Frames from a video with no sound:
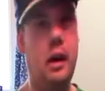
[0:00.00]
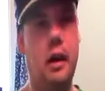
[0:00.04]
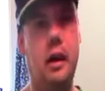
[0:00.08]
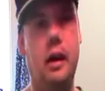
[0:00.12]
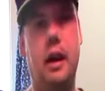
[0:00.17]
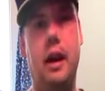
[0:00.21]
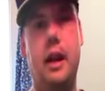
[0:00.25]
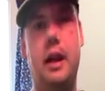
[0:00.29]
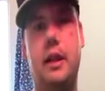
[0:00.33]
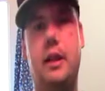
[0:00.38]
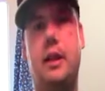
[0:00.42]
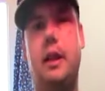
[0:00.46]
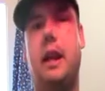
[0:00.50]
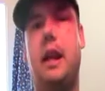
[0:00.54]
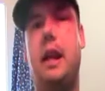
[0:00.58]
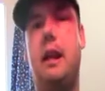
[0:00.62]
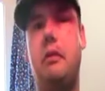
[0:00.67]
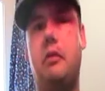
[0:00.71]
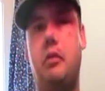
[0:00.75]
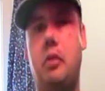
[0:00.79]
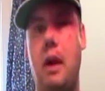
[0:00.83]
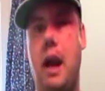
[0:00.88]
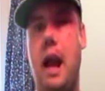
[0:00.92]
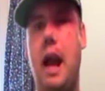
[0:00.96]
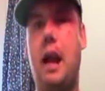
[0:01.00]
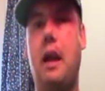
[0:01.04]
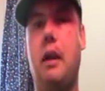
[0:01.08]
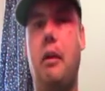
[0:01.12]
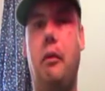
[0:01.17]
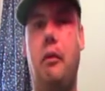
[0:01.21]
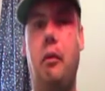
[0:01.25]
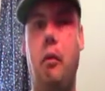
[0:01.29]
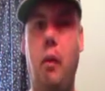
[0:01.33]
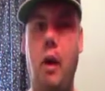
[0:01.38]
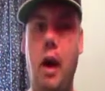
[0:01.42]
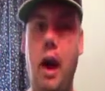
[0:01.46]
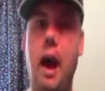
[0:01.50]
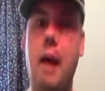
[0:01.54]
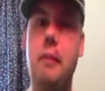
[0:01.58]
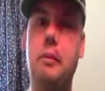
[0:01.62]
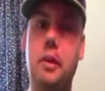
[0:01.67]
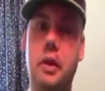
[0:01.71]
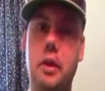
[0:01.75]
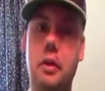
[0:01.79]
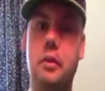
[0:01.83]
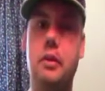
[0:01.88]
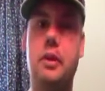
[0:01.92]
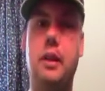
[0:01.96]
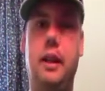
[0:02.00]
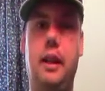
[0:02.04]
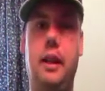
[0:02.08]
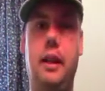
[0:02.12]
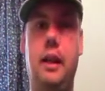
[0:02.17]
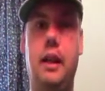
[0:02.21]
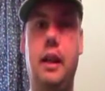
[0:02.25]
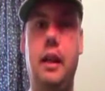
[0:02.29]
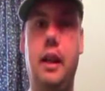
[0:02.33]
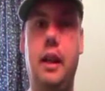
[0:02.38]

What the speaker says: is to keep track of what I'm using